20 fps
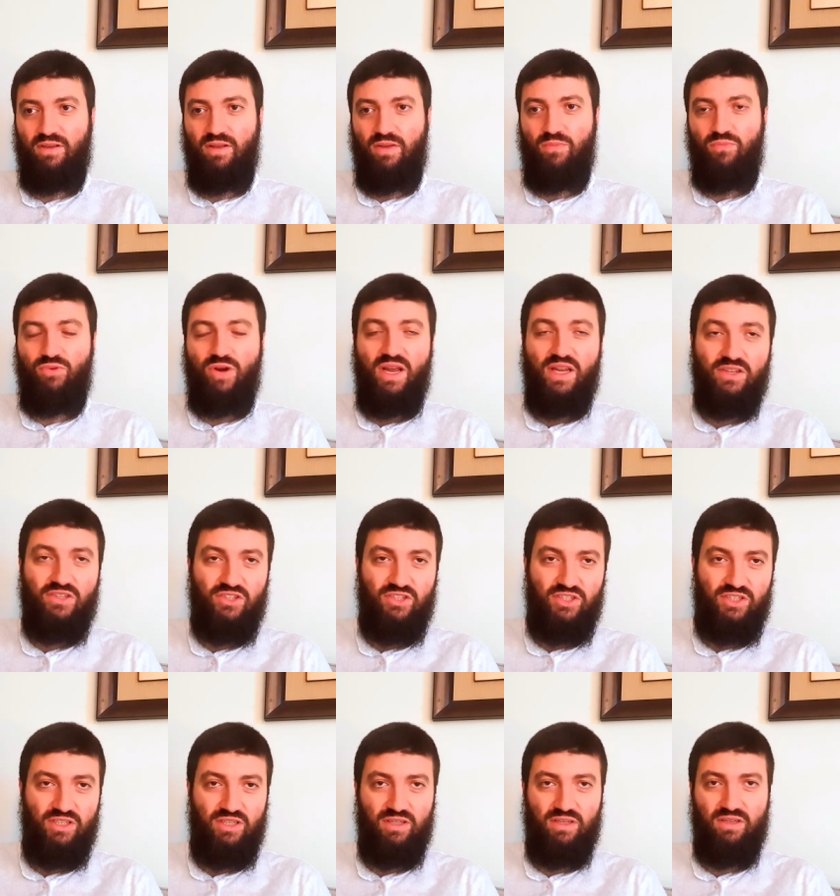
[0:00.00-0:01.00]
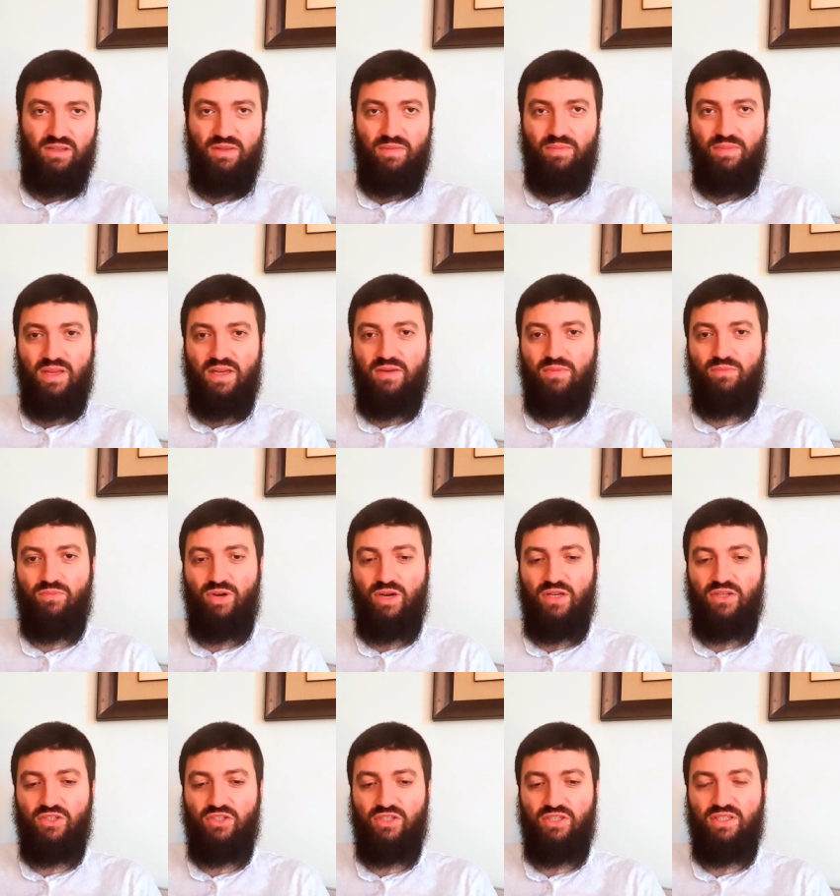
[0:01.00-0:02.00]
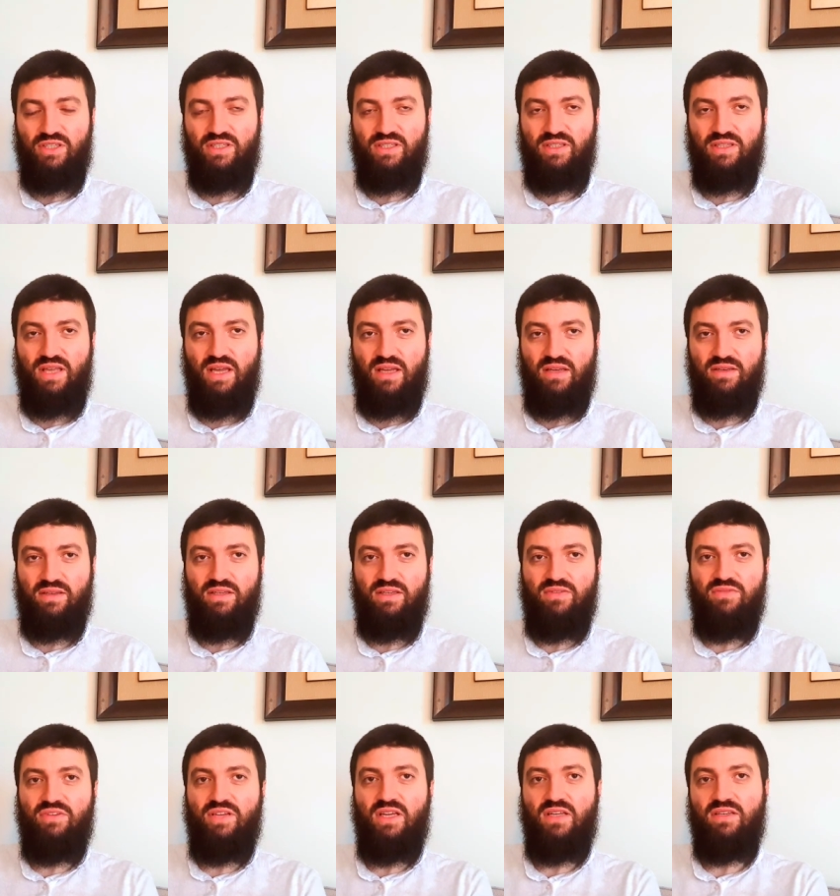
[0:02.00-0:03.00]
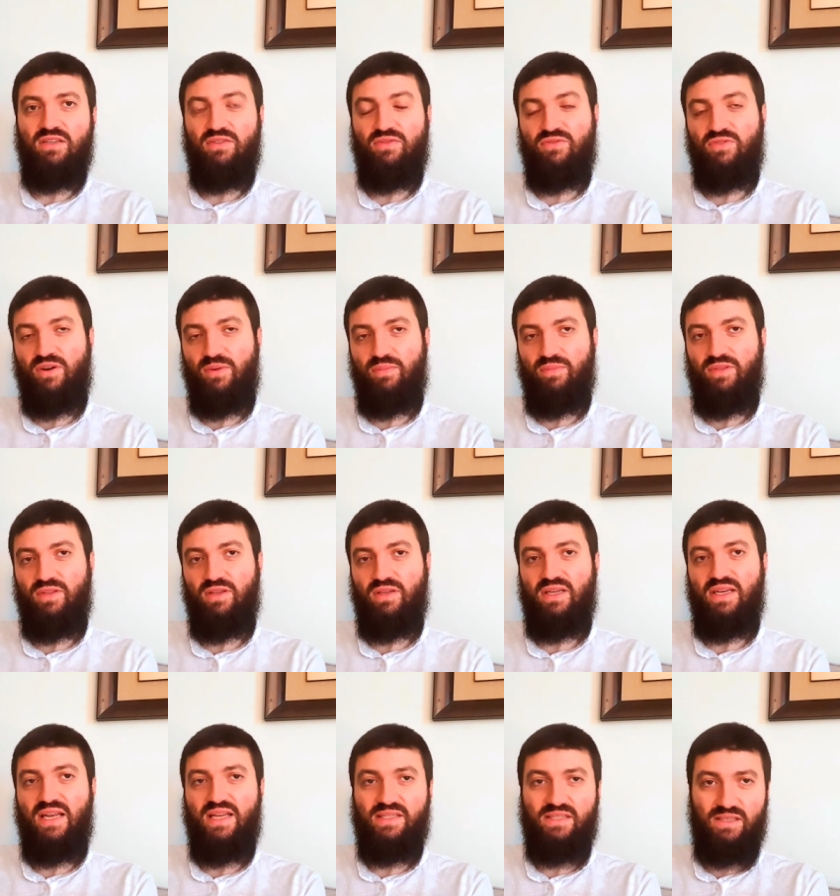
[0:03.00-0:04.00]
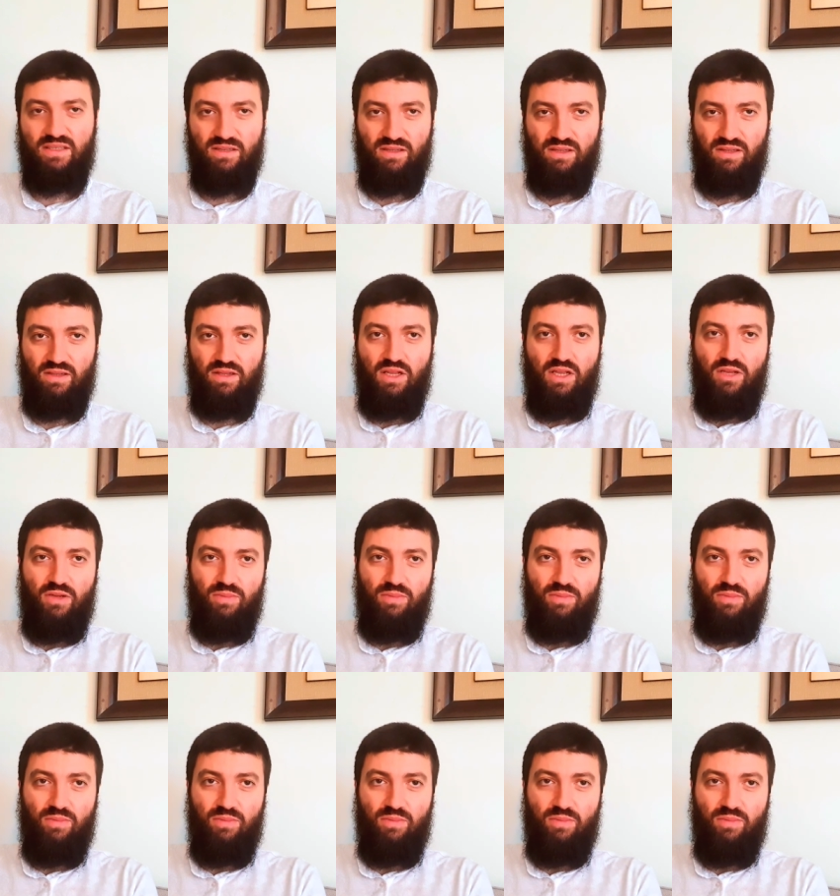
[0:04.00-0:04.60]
a branch in the many branches that deviated from the classical